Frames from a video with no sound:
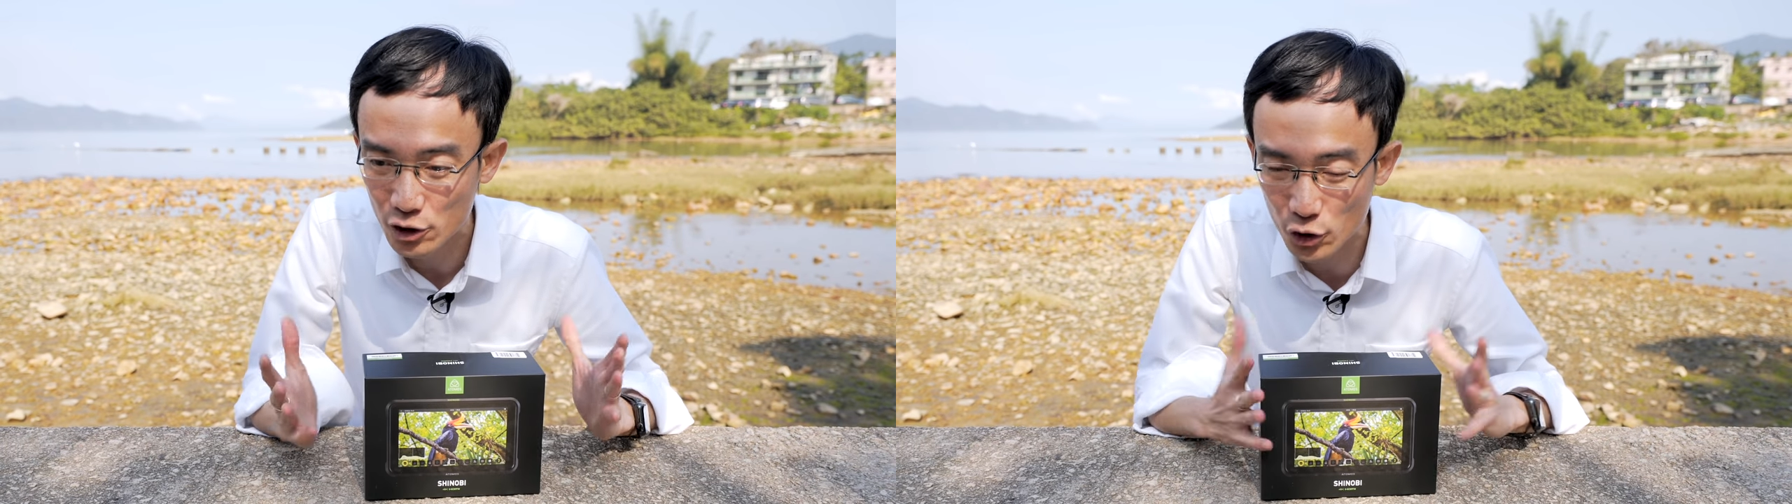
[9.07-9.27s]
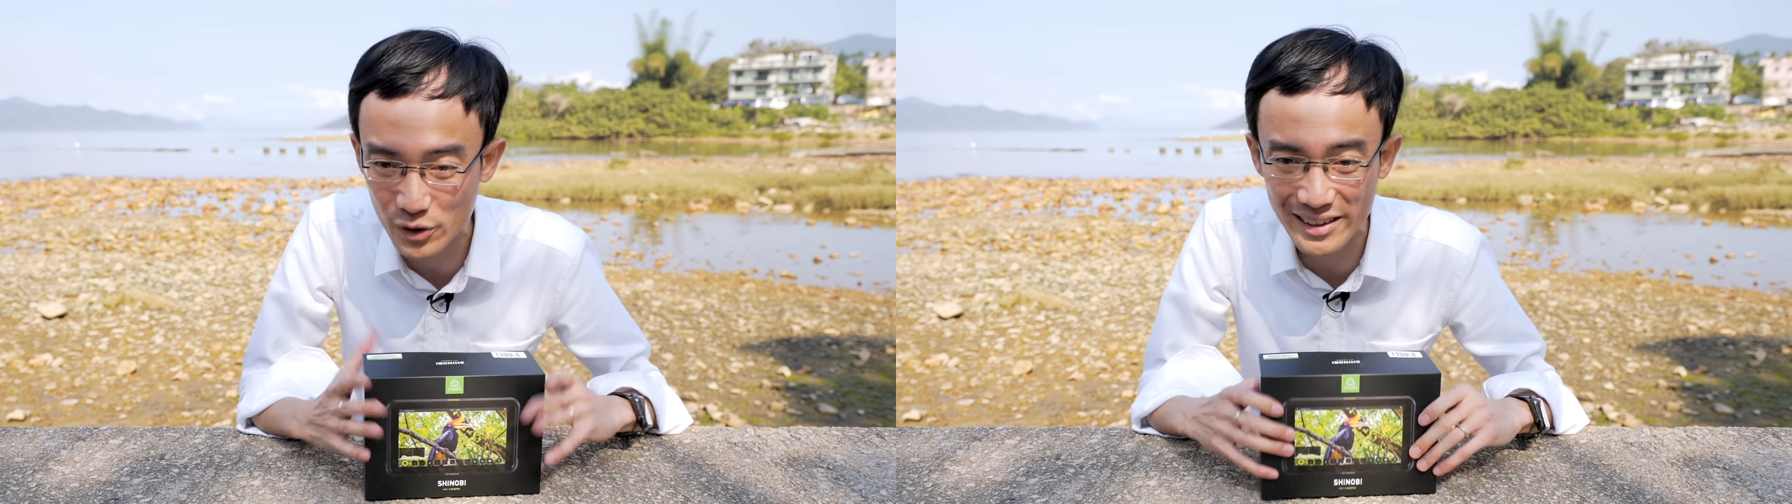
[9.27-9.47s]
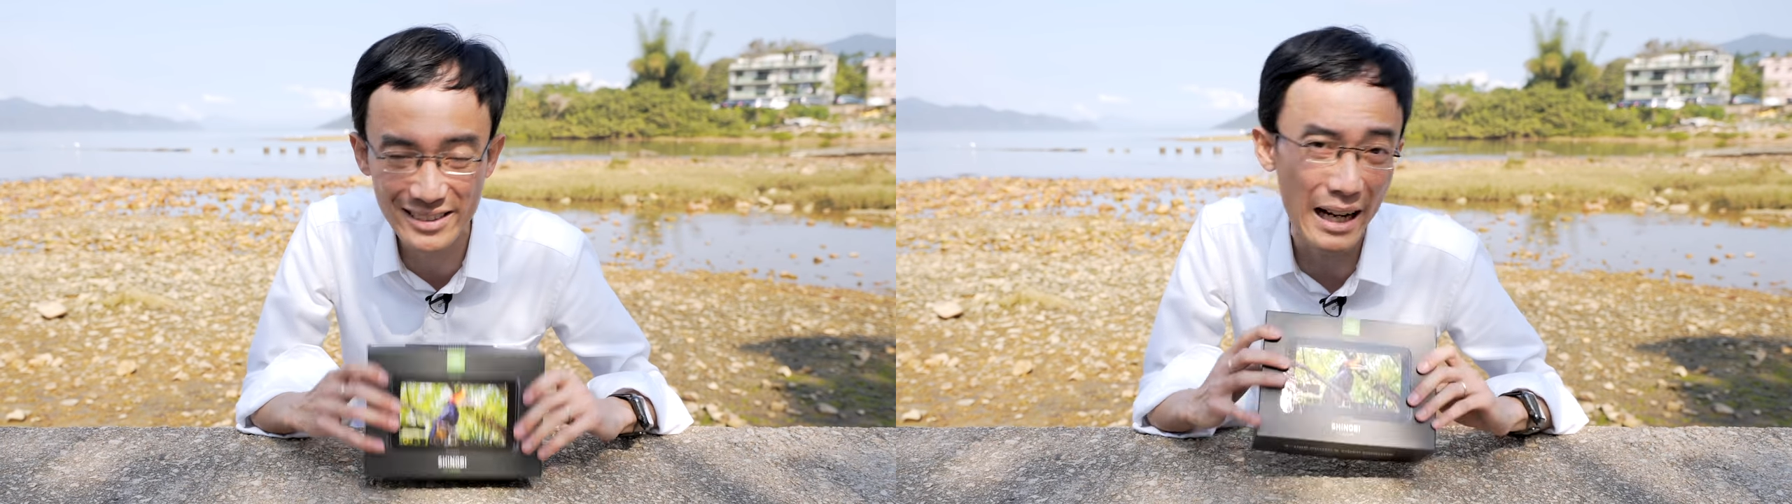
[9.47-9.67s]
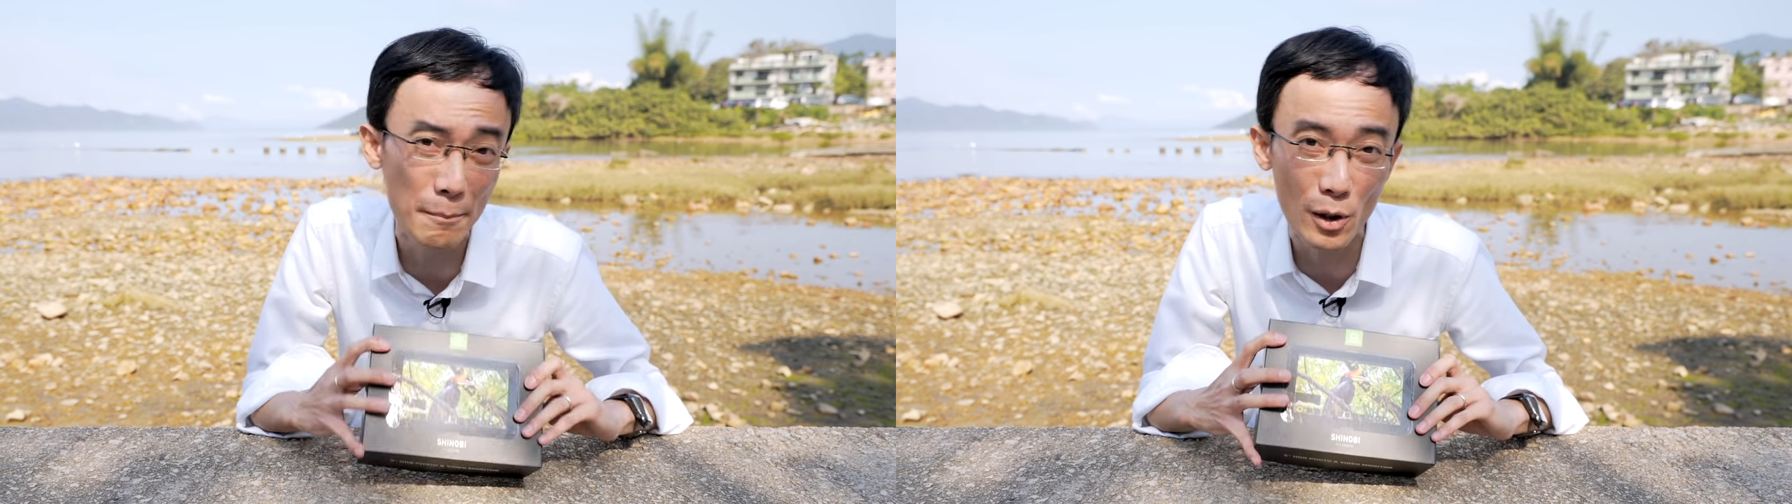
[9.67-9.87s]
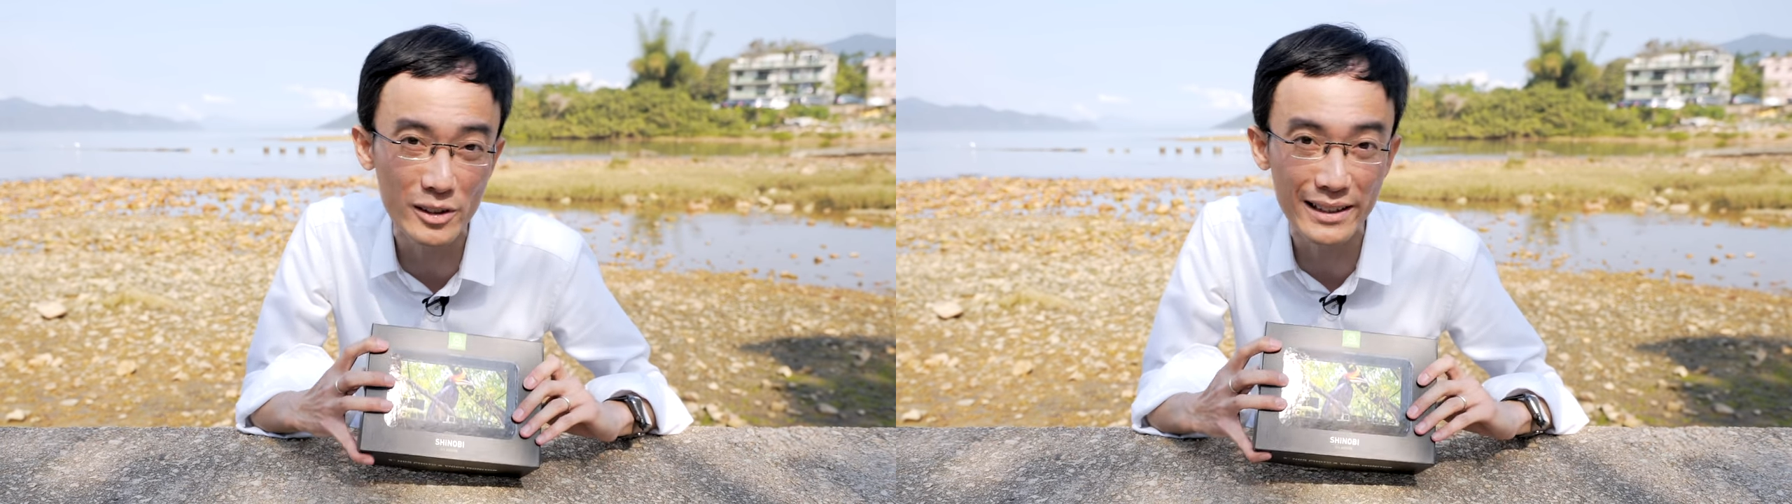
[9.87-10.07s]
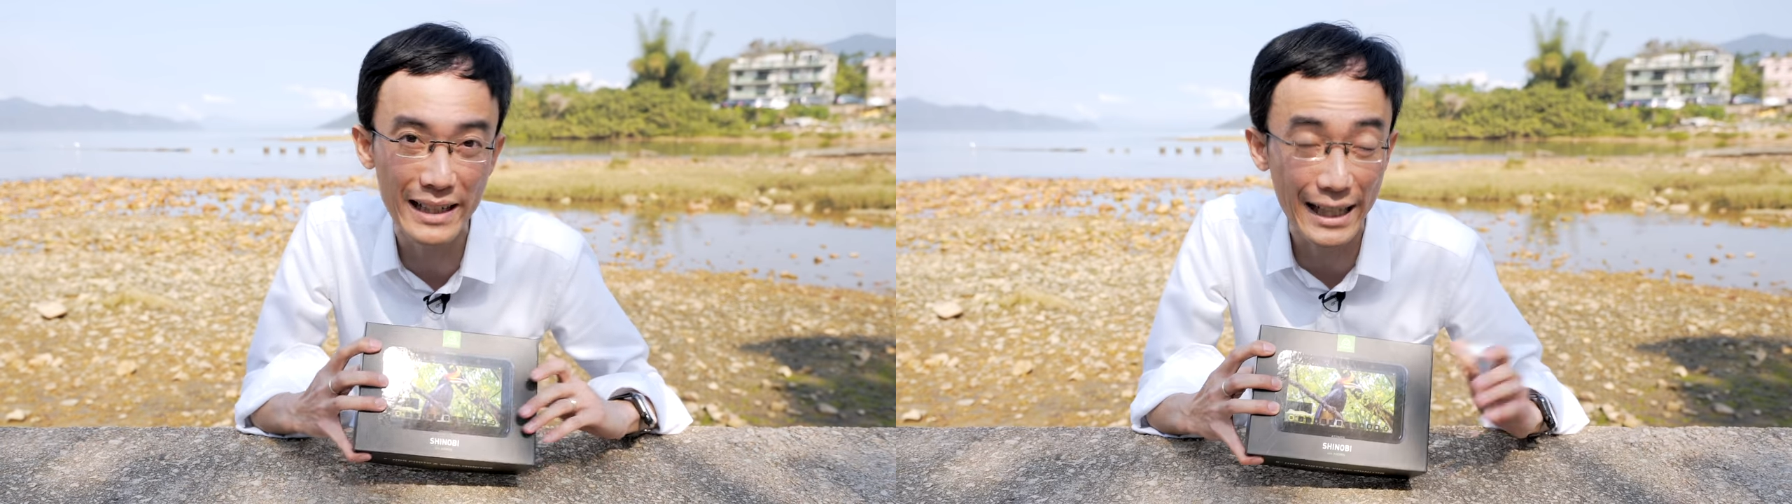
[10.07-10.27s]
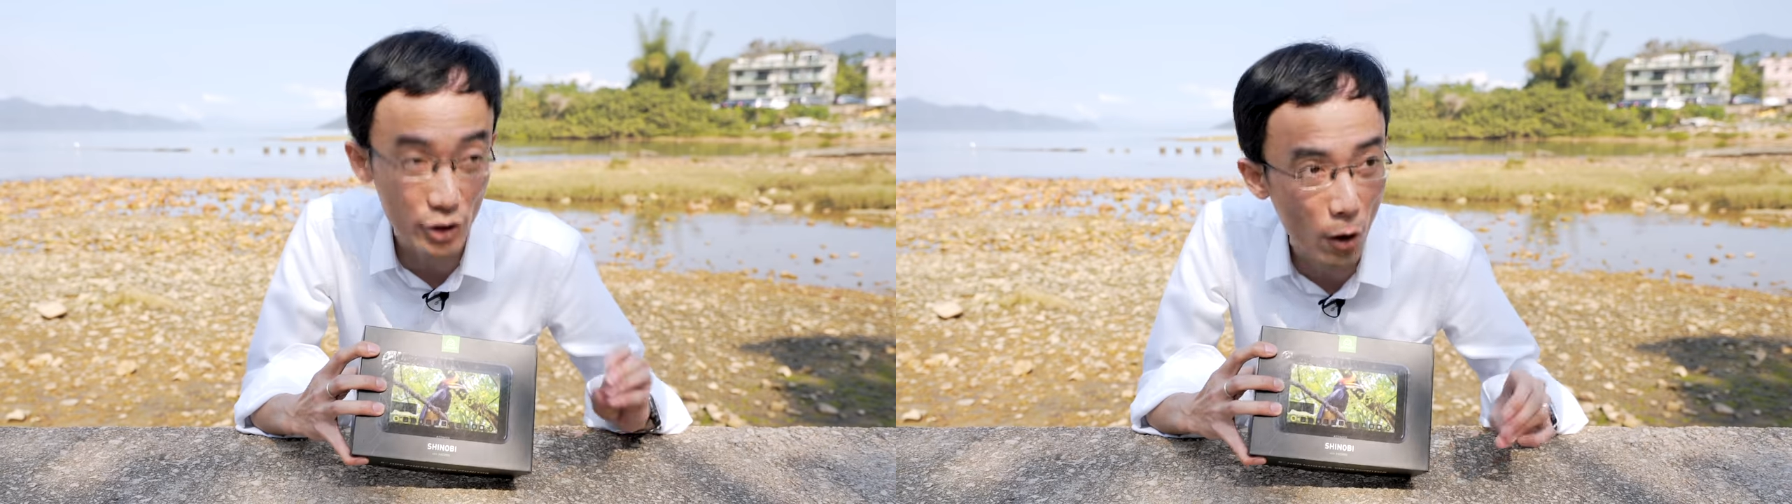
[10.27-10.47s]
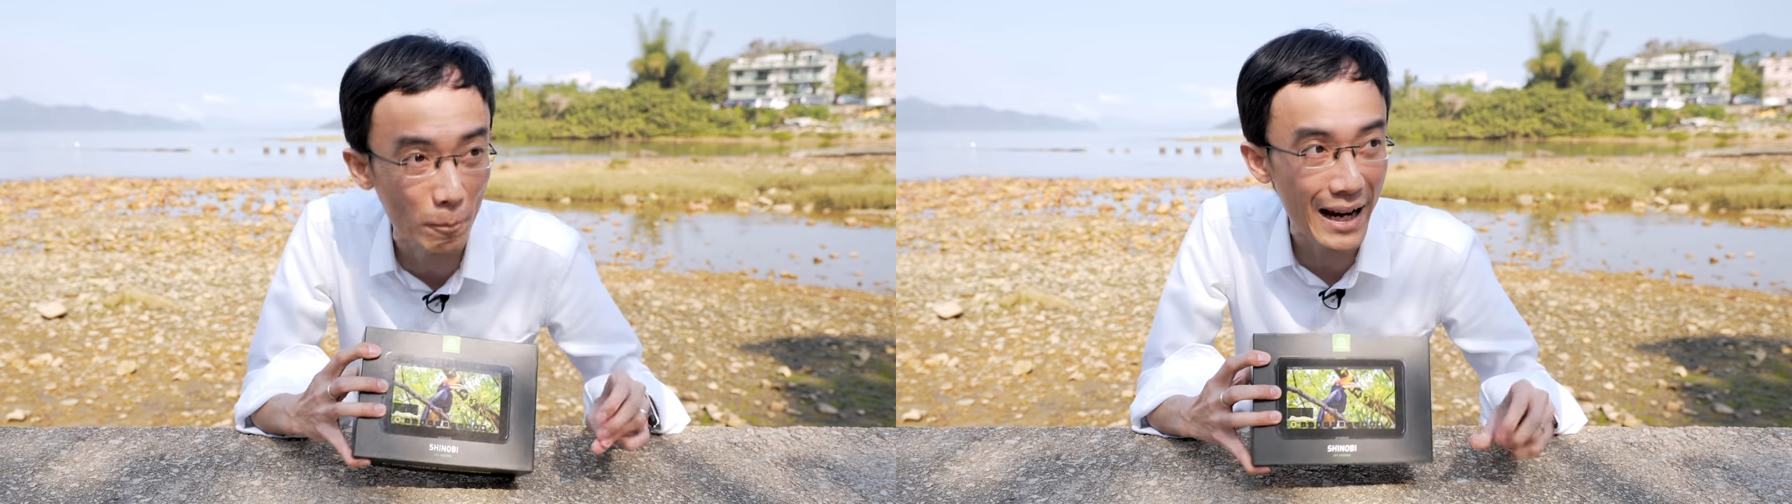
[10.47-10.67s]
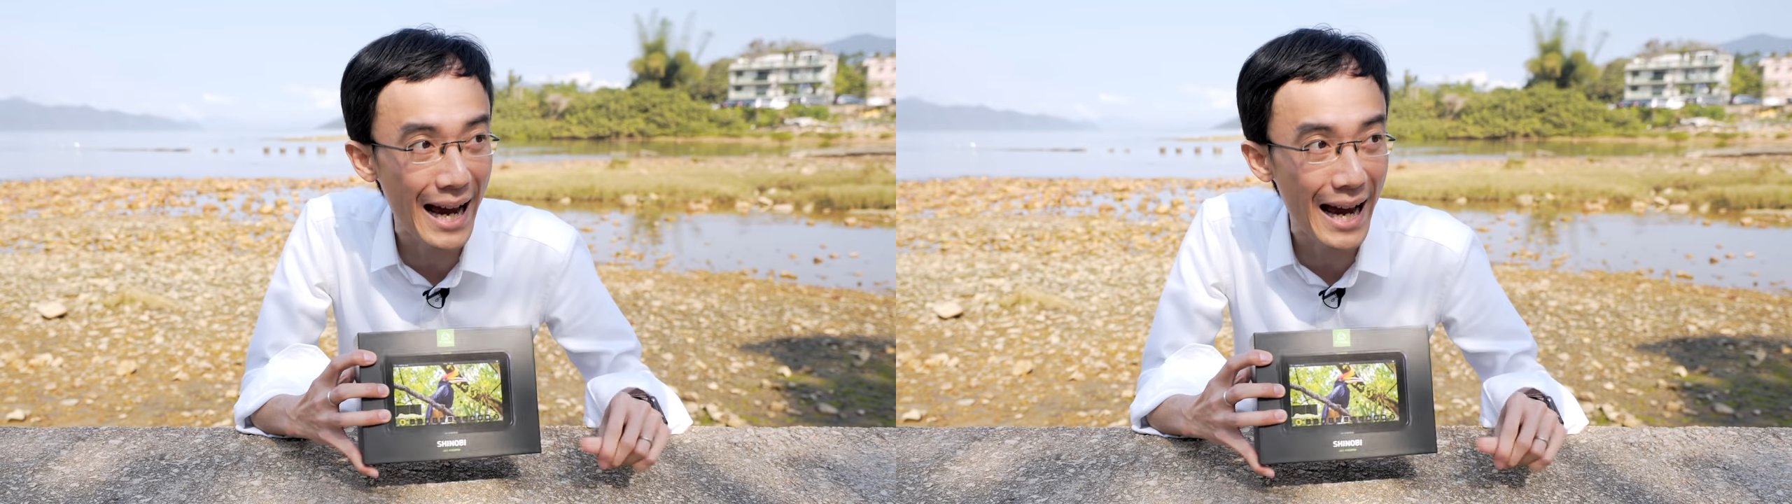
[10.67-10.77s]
shoot this unboxing at home,